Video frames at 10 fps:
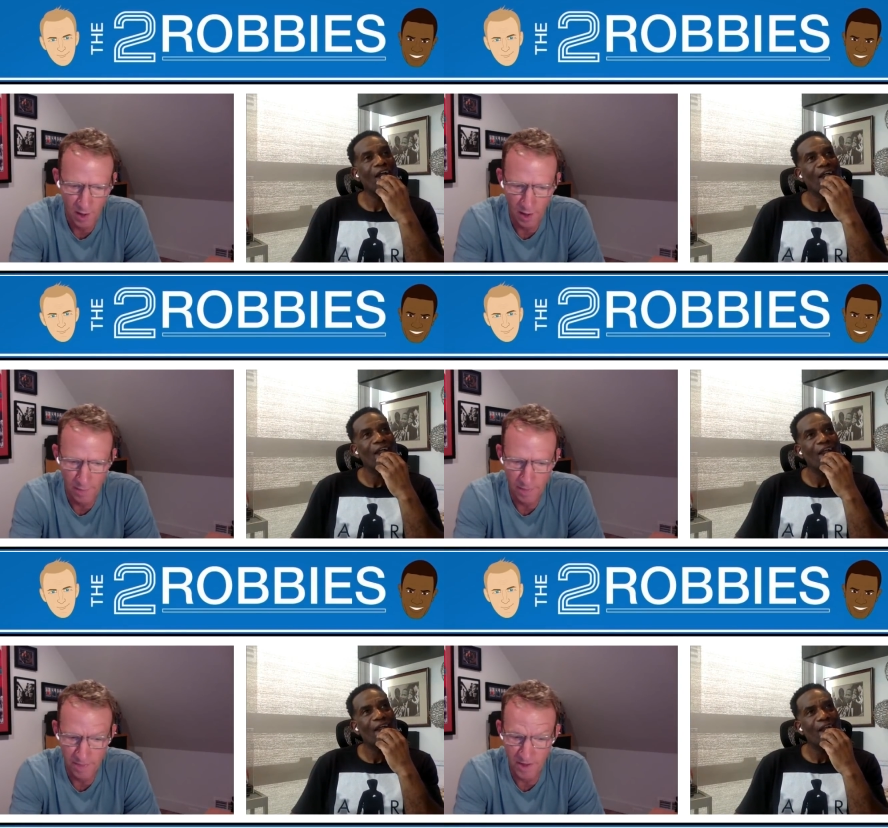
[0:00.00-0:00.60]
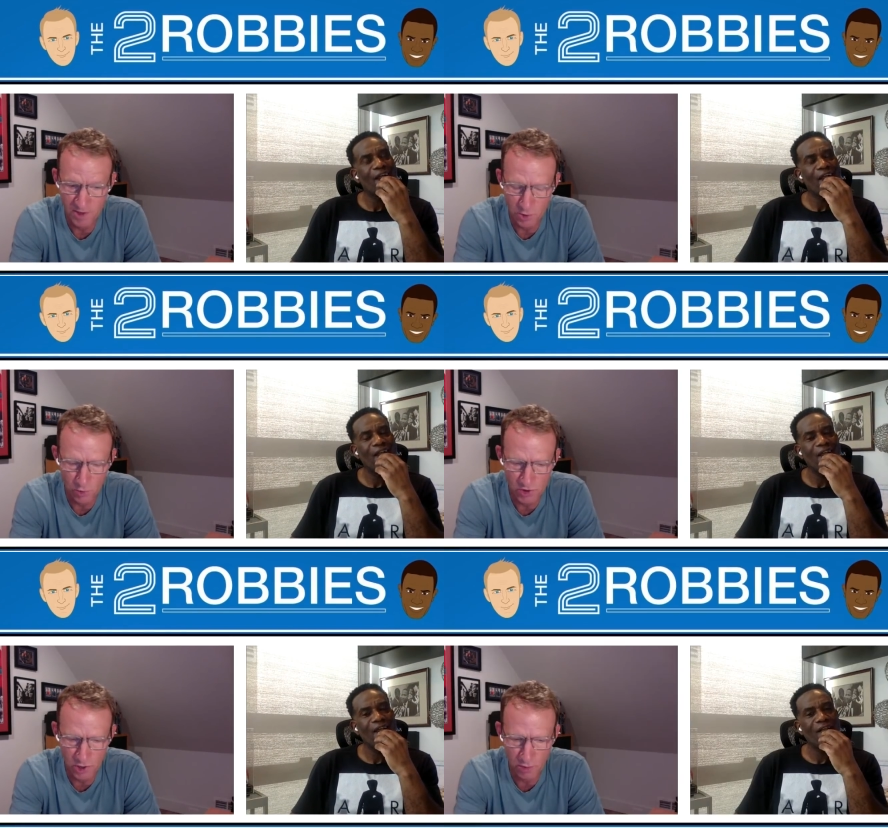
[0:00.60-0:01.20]
Speaker 1: Um, there's
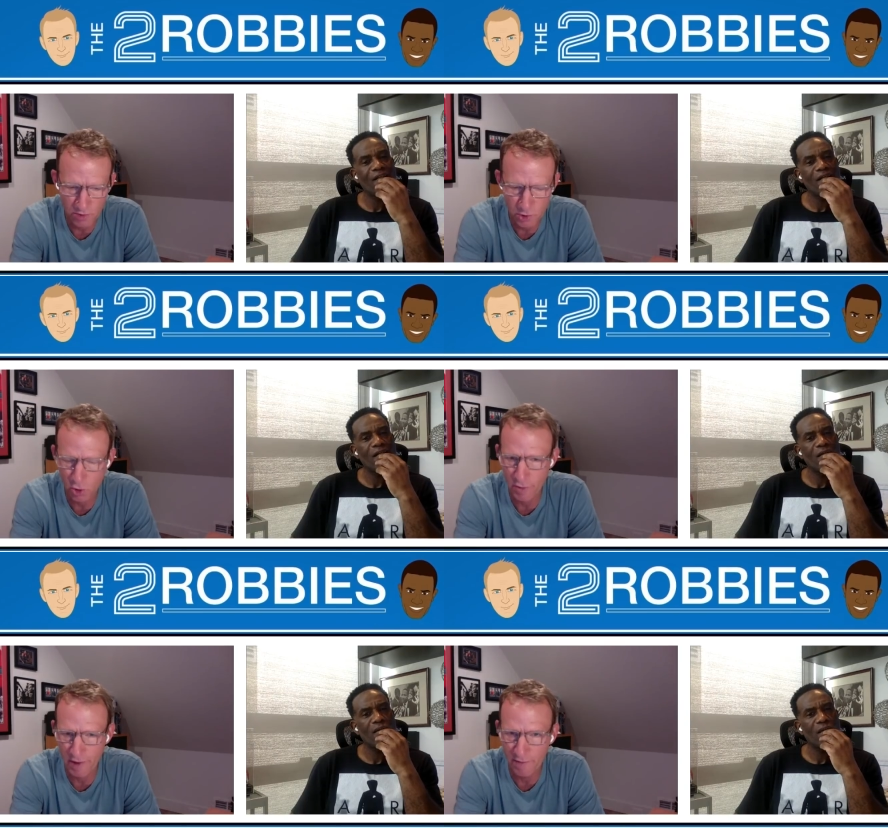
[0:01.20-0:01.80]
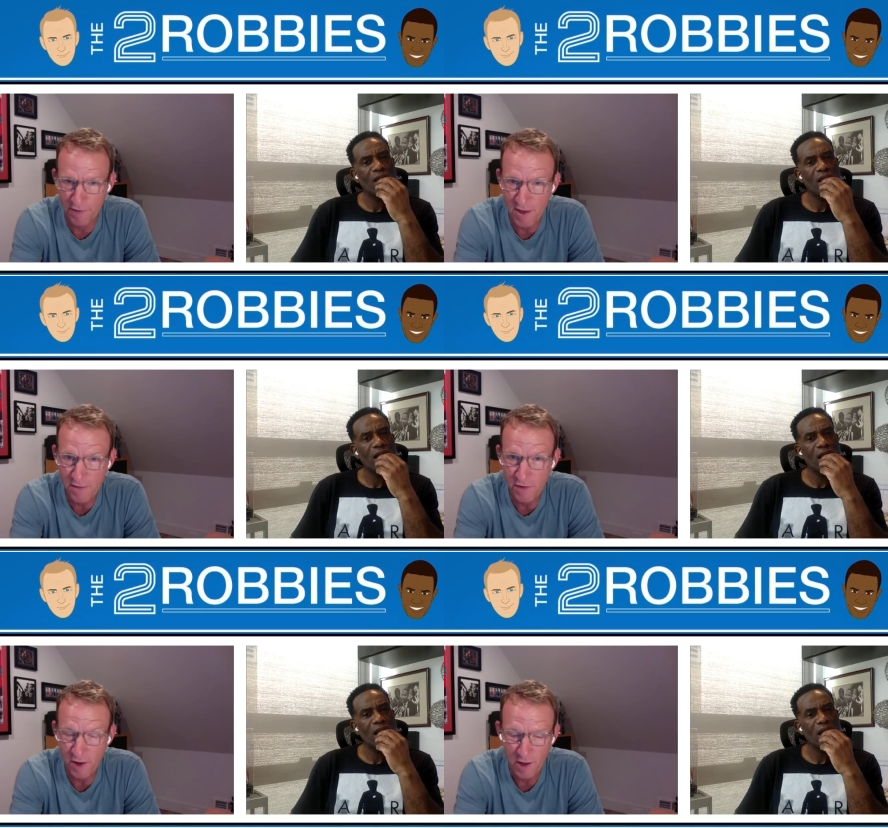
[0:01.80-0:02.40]
also talk about
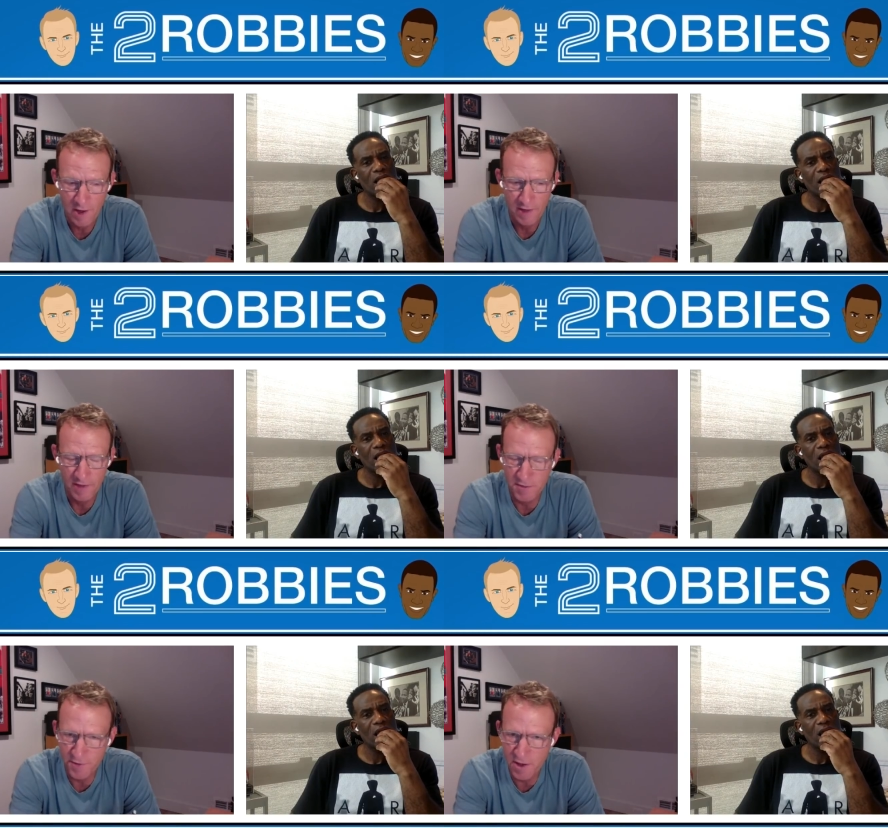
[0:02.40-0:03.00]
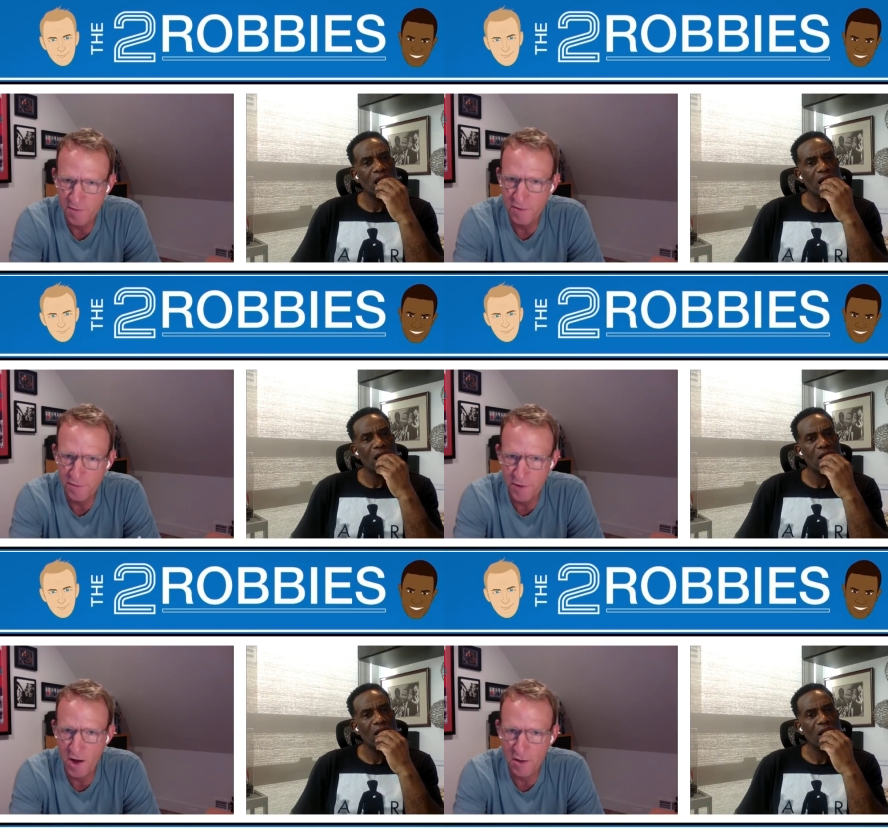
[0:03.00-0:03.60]
FIFA this
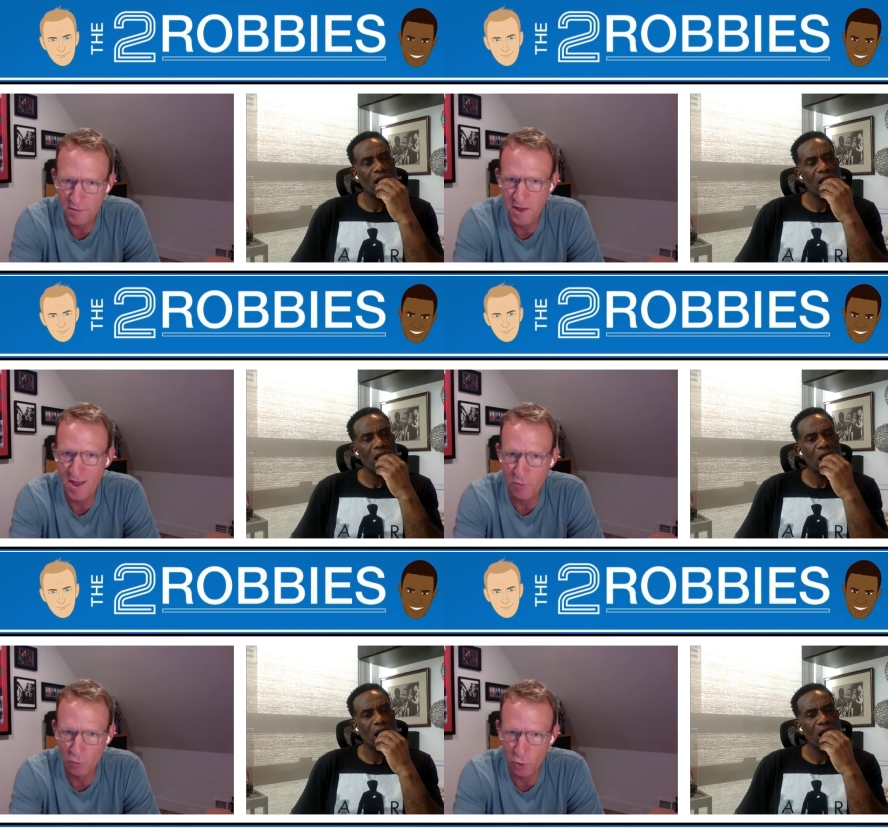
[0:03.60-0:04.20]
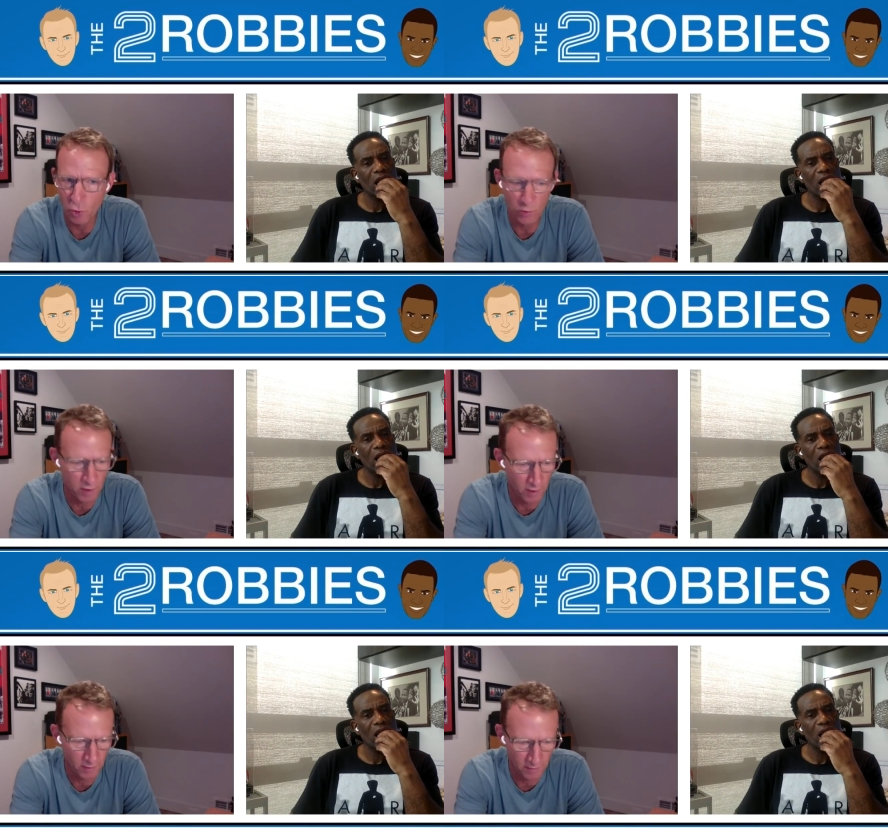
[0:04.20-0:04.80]
FIFA five day rule
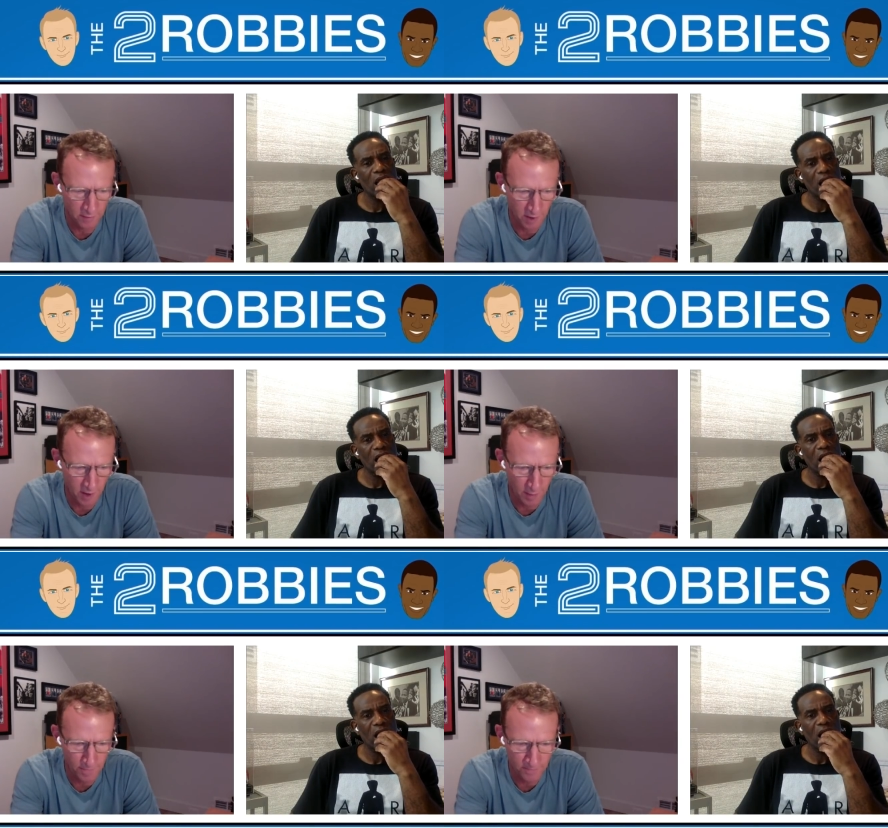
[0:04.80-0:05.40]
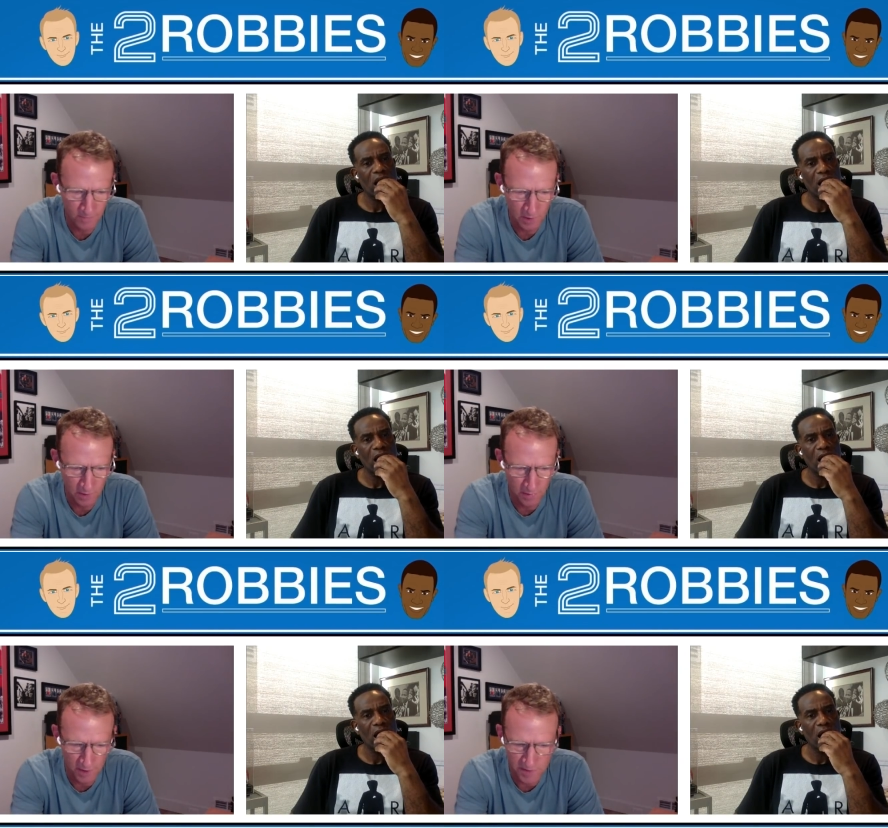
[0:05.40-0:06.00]
that um,
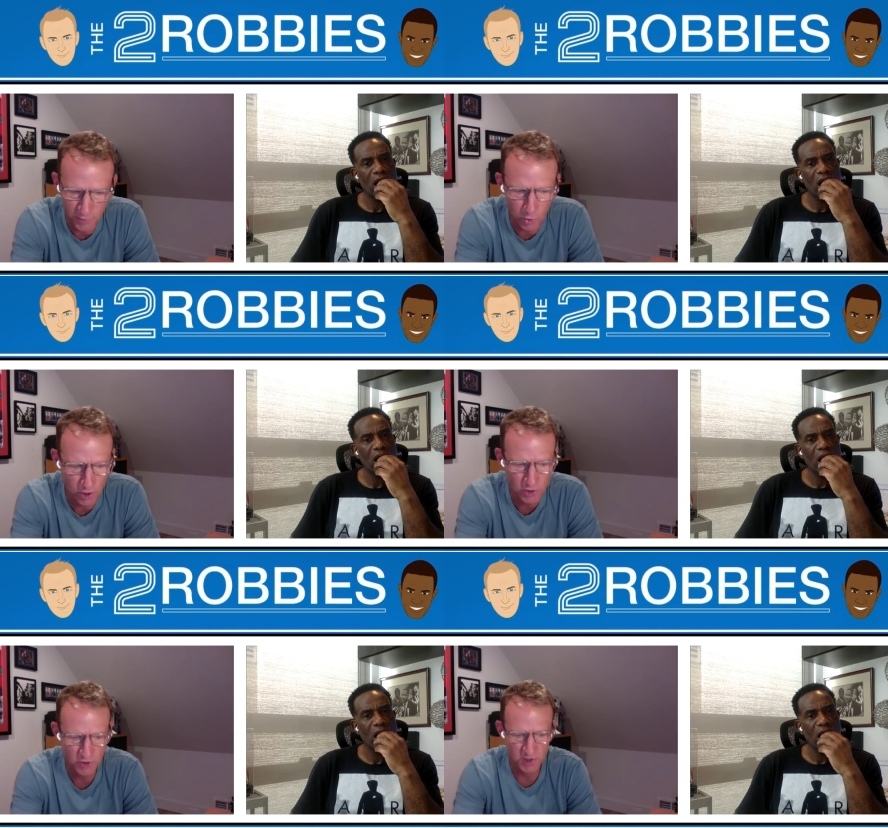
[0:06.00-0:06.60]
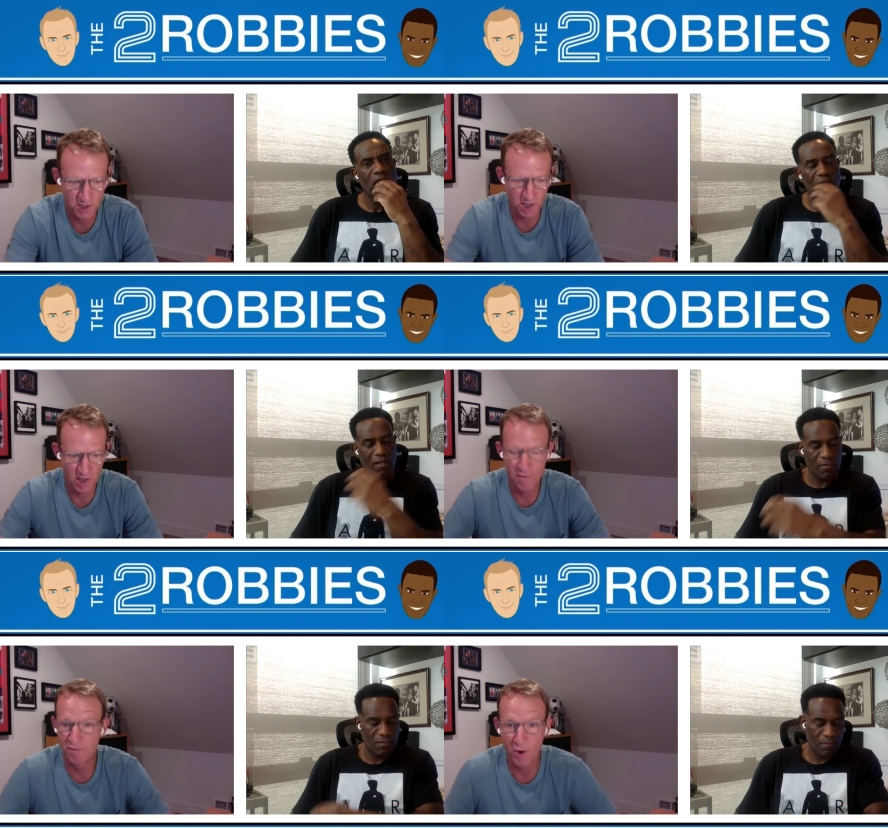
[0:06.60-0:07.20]
that these four countries are
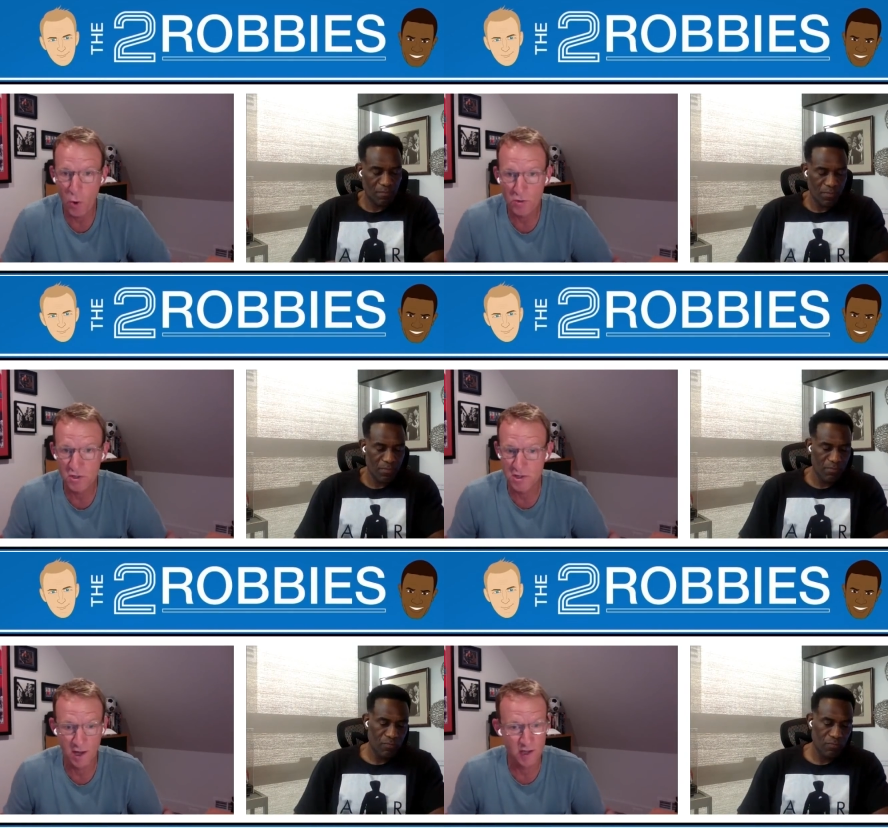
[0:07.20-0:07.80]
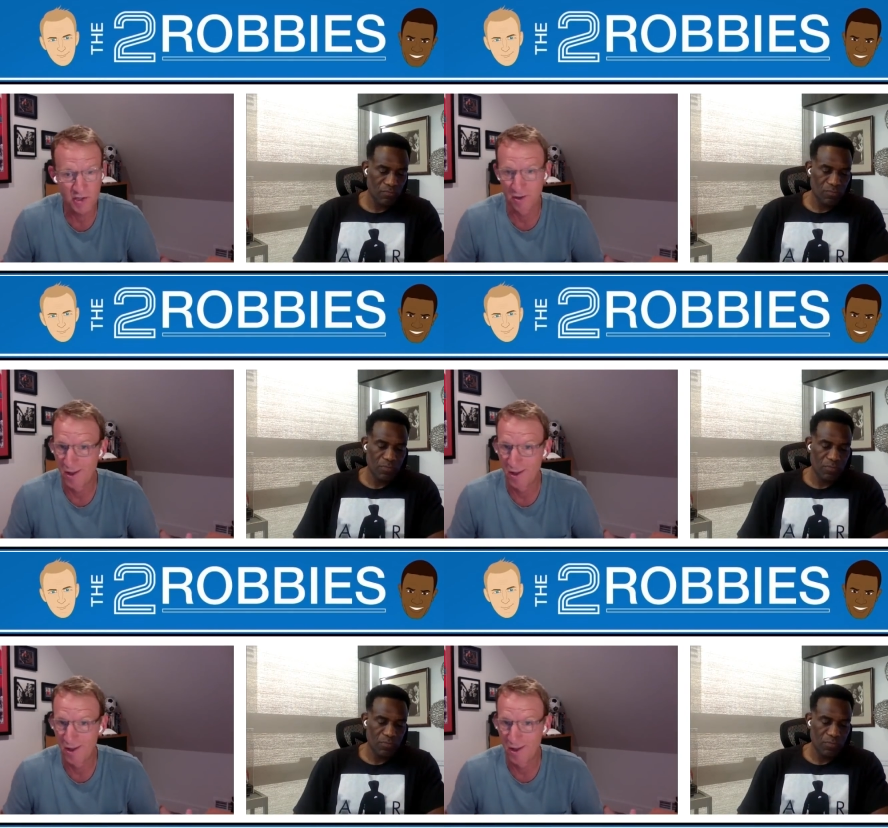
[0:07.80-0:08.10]
going to invoke to say, listen,